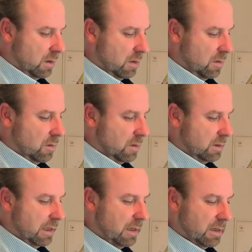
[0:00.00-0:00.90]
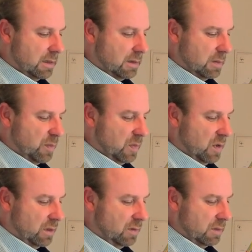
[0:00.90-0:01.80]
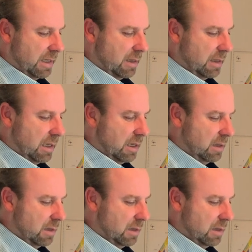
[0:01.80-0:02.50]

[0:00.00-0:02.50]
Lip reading: Oh, so not good sound there.